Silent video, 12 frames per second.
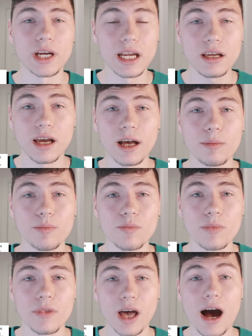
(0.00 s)
income
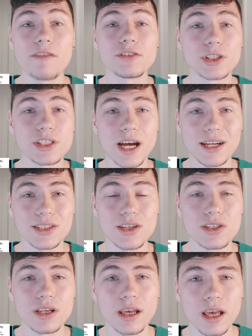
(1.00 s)
after taxes